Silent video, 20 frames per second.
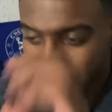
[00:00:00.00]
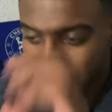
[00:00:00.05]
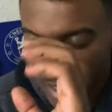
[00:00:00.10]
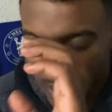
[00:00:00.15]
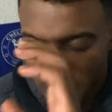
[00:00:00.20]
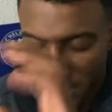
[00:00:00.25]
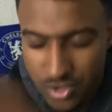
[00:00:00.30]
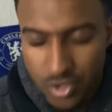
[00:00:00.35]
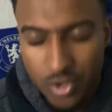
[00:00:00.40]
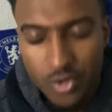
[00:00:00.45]

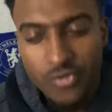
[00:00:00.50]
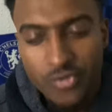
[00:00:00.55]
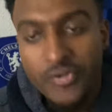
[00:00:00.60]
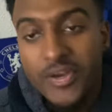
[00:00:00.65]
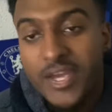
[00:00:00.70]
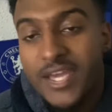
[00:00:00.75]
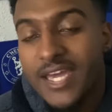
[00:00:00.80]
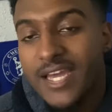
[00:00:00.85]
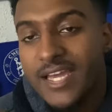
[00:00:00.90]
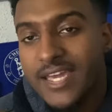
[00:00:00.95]
I do
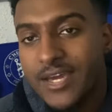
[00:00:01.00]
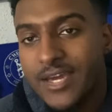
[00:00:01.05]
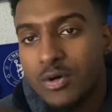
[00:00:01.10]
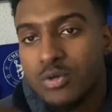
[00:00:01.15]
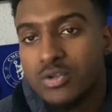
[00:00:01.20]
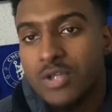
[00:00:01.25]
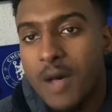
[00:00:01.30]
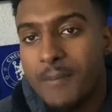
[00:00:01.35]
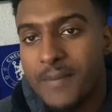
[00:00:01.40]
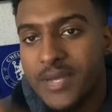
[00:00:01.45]
think it
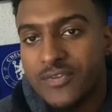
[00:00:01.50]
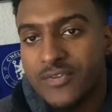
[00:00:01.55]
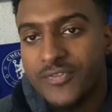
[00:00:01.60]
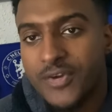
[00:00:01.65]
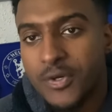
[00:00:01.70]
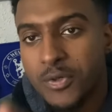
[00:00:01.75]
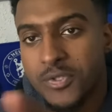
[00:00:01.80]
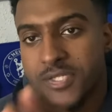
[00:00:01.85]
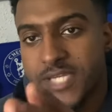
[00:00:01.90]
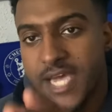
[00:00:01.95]
killed our
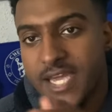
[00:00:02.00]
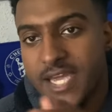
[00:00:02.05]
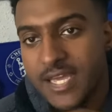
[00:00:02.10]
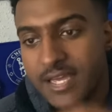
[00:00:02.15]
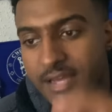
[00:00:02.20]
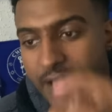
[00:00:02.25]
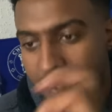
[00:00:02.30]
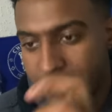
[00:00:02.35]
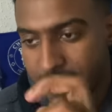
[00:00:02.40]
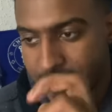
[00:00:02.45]
midfield taking
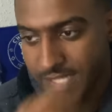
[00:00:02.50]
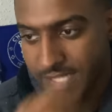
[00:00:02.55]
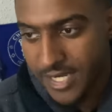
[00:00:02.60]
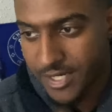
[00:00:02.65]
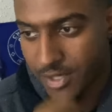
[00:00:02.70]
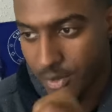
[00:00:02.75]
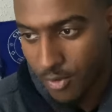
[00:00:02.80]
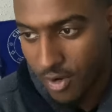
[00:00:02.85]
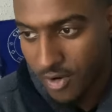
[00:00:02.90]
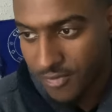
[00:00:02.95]
Caicedo
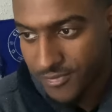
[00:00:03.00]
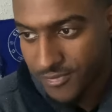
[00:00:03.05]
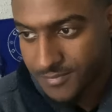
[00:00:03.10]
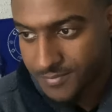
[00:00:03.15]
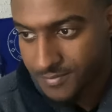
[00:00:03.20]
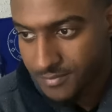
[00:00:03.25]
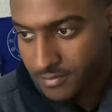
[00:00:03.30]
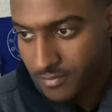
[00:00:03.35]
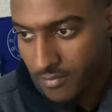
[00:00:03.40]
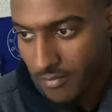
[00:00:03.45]
off.
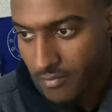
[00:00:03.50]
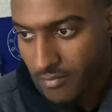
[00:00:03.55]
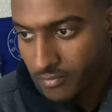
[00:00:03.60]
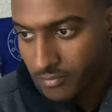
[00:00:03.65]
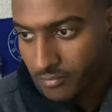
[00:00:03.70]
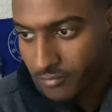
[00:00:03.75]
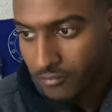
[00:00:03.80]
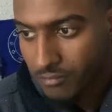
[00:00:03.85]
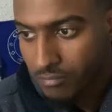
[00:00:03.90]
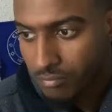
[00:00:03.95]

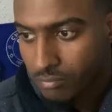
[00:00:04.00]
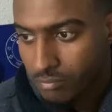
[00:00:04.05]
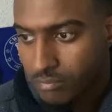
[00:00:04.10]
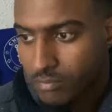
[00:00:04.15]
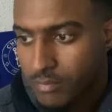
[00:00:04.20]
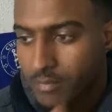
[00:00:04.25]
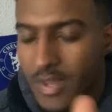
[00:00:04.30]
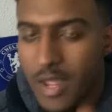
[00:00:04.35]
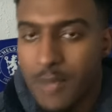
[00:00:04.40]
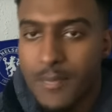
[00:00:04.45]

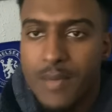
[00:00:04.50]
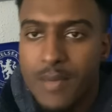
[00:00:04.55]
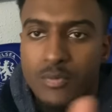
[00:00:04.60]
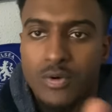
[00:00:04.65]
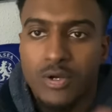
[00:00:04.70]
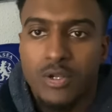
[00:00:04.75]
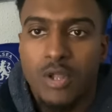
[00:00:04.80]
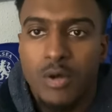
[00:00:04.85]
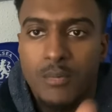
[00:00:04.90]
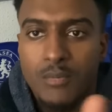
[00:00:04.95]
It meant we
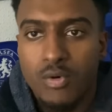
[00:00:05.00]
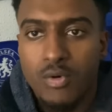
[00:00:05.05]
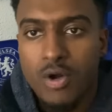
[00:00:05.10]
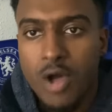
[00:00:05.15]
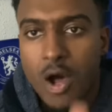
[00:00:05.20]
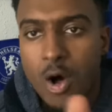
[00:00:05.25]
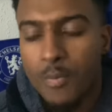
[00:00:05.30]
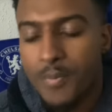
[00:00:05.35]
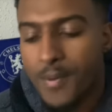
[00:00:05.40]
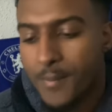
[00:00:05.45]
were a lot more
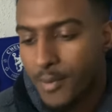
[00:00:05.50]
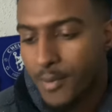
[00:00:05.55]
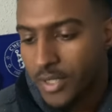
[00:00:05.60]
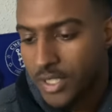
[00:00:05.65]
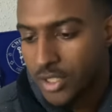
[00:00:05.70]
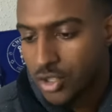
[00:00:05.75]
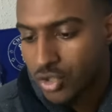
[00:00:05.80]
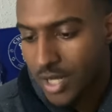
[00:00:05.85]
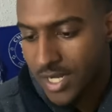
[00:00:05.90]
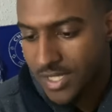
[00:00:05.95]
culpable
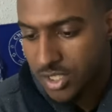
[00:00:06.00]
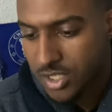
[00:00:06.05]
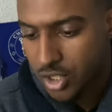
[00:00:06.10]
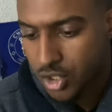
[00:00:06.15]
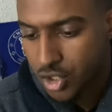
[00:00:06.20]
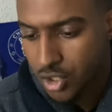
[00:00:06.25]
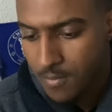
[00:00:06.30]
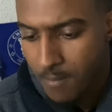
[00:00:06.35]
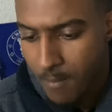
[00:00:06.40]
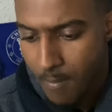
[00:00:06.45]
in
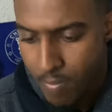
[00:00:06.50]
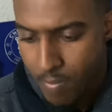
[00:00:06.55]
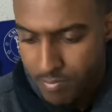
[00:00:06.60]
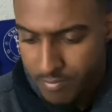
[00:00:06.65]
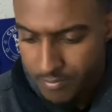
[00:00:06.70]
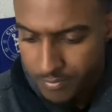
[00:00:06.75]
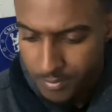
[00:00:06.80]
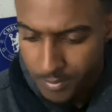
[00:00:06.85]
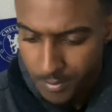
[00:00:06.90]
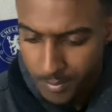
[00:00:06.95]
transition.
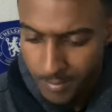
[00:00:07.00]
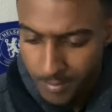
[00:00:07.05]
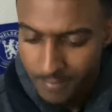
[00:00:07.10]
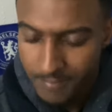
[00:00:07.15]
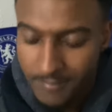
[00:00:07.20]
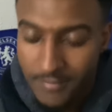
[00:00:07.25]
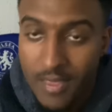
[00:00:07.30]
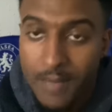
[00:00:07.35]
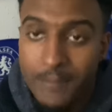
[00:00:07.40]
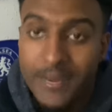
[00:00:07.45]

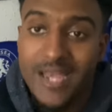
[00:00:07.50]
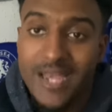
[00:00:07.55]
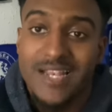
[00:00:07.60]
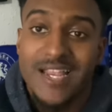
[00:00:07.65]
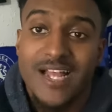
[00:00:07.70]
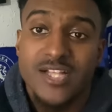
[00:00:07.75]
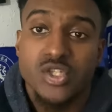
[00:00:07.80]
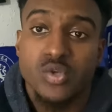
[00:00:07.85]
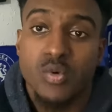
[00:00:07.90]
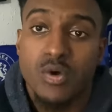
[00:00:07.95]
But it
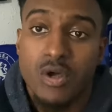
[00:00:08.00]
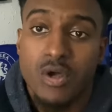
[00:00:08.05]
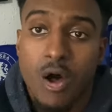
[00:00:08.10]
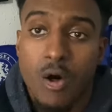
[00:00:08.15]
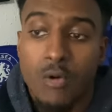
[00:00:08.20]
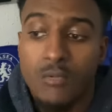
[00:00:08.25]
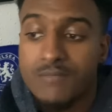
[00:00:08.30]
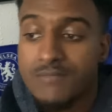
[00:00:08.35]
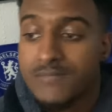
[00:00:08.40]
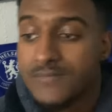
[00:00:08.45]
led to a
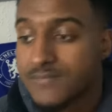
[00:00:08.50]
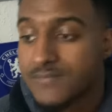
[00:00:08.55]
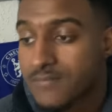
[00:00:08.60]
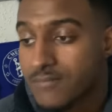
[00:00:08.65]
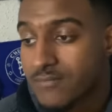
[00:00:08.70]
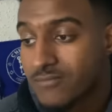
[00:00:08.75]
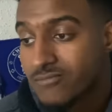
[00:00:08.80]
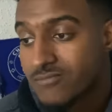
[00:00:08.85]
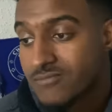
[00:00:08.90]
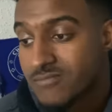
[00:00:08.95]
goal.
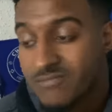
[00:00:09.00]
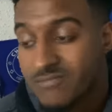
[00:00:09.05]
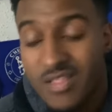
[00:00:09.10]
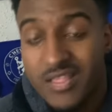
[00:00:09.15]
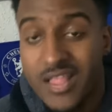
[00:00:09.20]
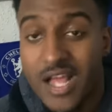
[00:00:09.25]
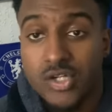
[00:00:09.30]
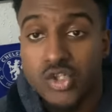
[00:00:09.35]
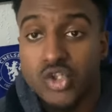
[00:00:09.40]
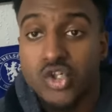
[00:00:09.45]
And
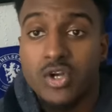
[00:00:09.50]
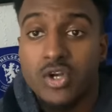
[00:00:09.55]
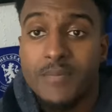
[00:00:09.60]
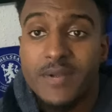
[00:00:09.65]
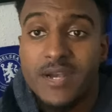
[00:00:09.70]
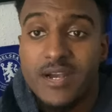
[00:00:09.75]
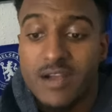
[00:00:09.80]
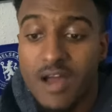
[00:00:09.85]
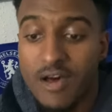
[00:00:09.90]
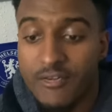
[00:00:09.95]
that should have been
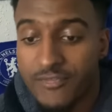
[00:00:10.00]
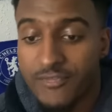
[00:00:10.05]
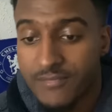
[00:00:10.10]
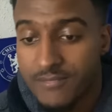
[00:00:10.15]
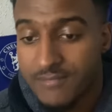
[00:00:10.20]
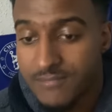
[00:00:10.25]
enough.